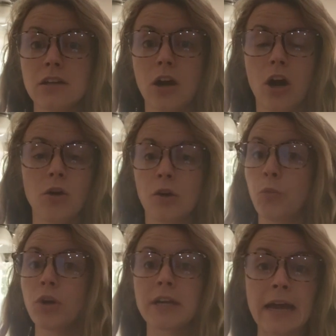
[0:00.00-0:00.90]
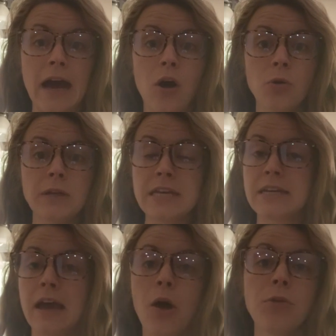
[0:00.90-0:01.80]
on working out,
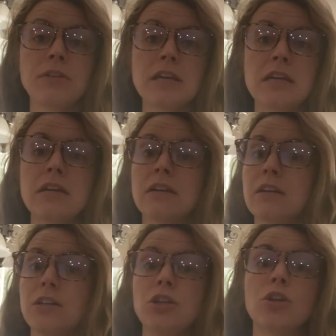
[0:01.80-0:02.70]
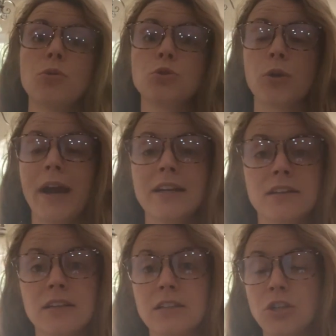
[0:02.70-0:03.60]
eating healthy, trying
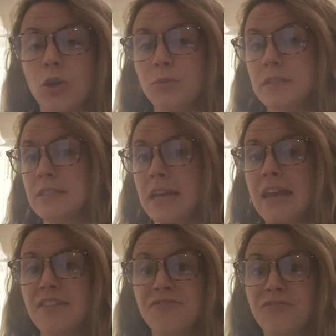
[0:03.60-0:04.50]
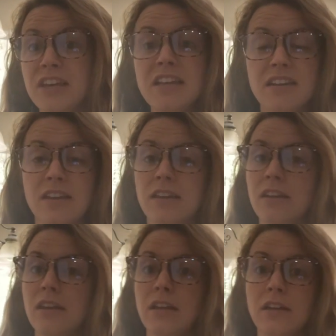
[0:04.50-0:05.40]
to, stay fit
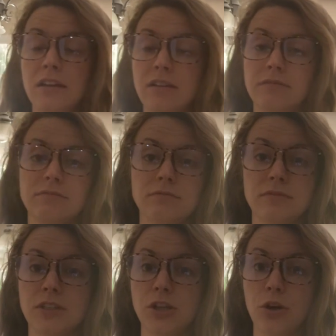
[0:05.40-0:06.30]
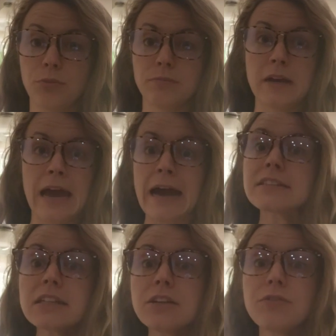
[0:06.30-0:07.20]
and
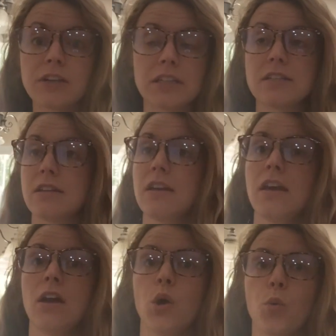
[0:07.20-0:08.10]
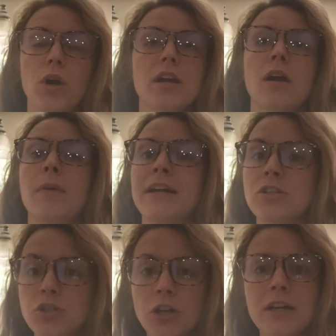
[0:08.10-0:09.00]
active and working on my
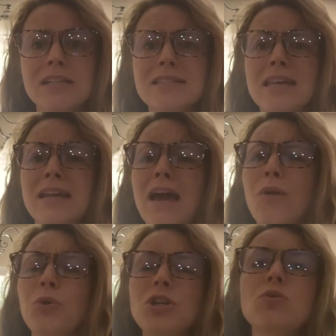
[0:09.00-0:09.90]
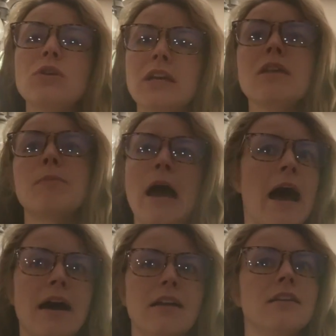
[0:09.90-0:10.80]
endurance. And when you eat
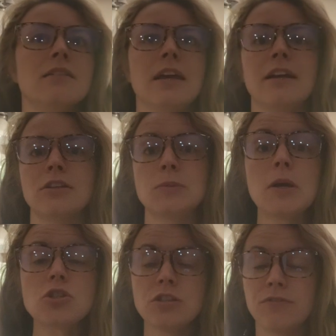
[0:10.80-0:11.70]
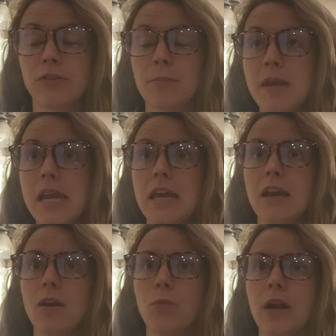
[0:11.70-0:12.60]
bad, like, especially for
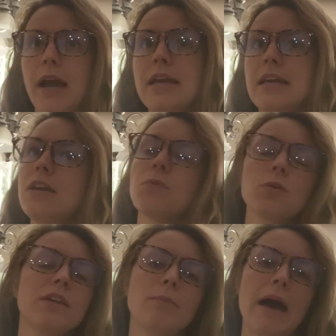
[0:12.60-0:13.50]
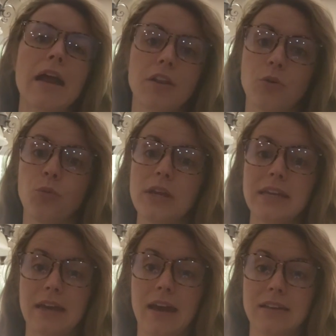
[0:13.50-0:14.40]
me, when I eat really bad on the
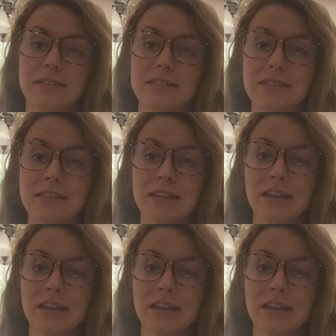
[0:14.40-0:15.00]
weekends,